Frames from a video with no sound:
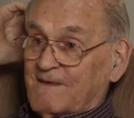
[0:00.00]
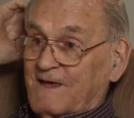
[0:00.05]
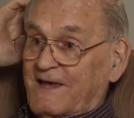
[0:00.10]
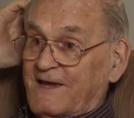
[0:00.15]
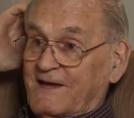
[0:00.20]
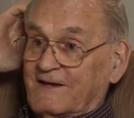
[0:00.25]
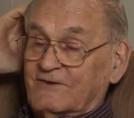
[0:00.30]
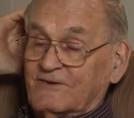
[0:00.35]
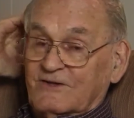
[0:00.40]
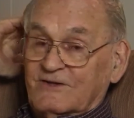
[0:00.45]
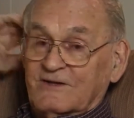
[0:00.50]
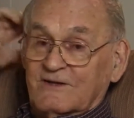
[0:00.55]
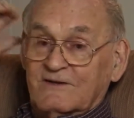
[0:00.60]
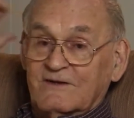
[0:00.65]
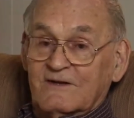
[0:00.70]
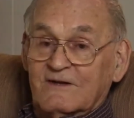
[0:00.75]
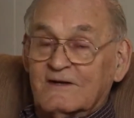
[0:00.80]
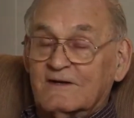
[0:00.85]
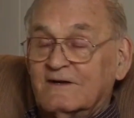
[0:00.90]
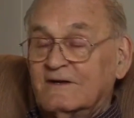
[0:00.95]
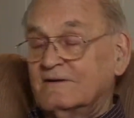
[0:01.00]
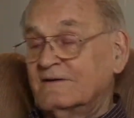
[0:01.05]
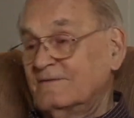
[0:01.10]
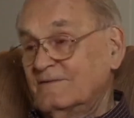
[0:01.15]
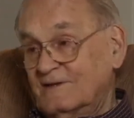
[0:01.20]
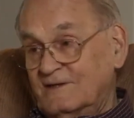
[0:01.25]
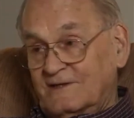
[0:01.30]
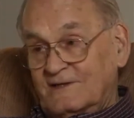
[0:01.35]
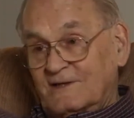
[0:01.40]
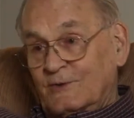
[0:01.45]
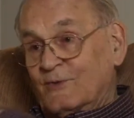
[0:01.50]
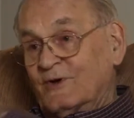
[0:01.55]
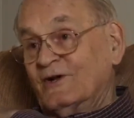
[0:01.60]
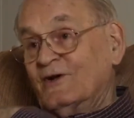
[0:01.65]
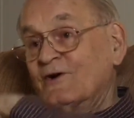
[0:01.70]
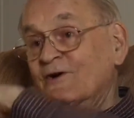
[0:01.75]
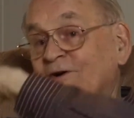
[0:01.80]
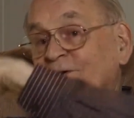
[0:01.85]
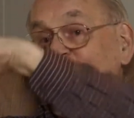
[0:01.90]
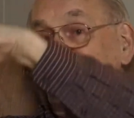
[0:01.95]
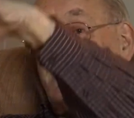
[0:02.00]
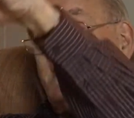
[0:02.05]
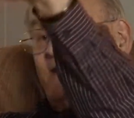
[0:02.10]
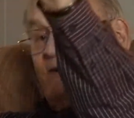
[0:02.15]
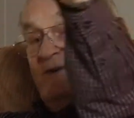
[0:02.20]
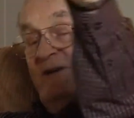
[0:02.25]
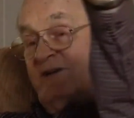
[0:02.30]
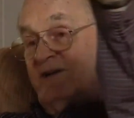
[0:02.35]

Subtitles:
And then he went on around,